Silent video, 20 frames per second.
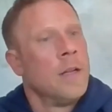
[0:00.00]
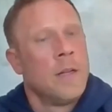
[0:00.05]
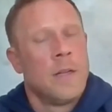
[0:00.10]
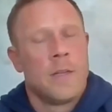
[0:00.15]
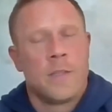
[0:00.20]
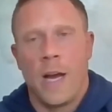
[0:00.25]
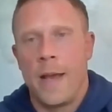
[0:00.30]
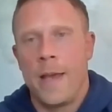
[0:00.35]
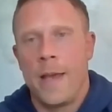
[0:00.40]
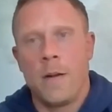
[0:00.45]

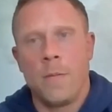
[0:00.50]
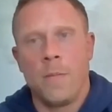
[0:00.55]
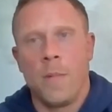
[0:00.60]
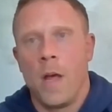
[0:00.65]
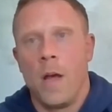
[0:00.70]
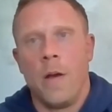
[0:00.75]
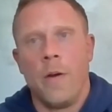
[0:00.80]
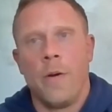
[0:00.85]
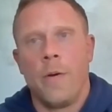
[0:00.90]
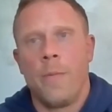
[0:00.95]
So I hit them
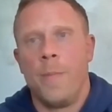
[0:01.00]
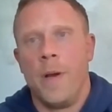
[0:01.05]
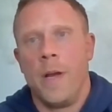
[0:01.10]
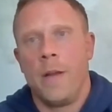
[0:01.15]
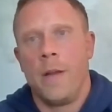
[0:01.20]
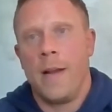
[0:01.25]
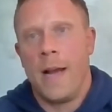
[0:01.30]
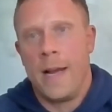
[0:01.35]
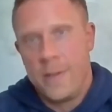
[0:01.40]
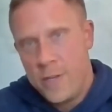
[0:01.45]
low, but
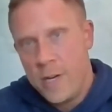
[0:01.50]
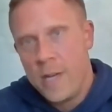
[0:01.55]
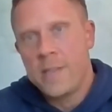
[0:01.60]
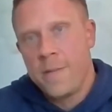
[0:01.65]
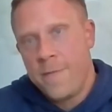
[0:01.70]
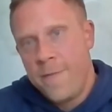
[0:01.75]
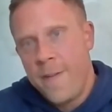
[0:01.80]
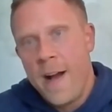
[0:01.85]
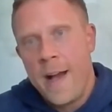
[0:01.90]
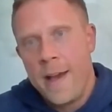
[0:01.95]
I
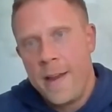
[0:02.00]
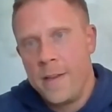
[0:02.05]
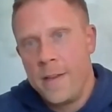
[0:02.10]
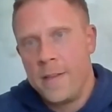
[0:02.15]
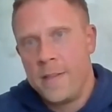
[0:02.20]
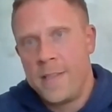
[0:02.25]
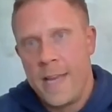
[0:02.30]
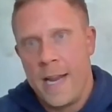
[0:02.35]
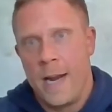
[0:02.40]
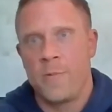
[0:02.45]
justified it and said,